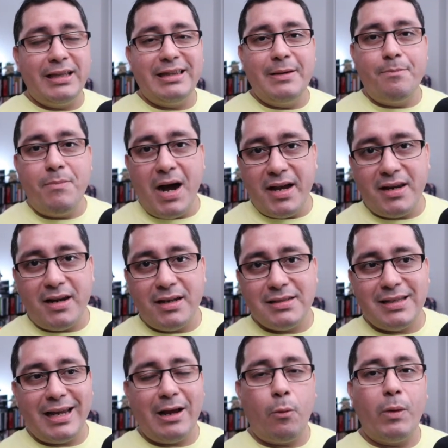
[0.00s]
the
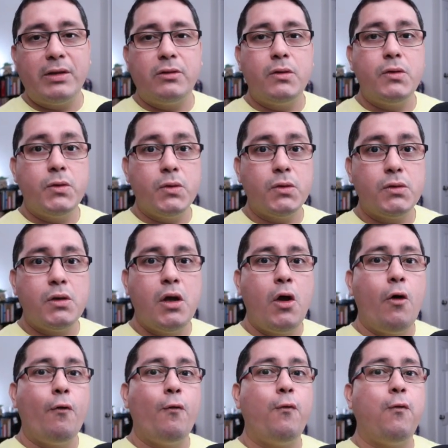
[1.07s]
binaries that I want to use
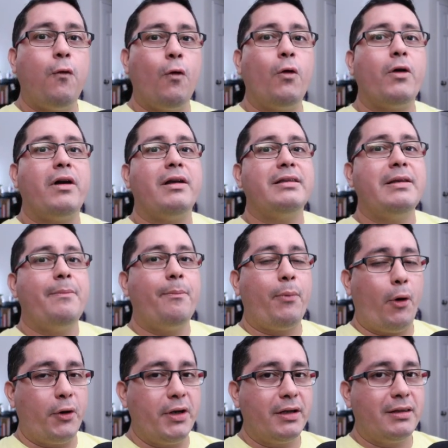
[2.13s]
for the
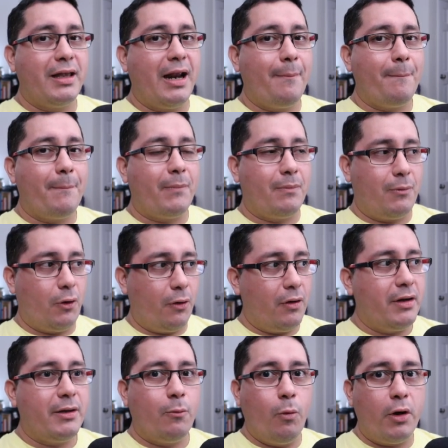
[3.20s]
project that I'm
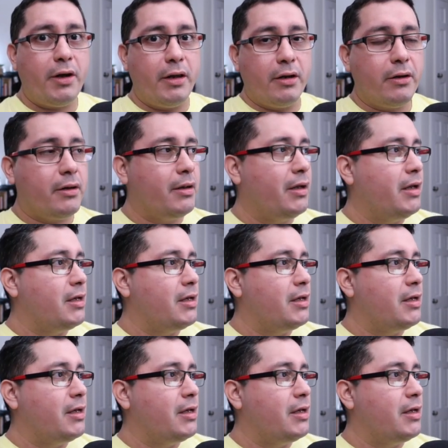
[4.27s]
currently working on.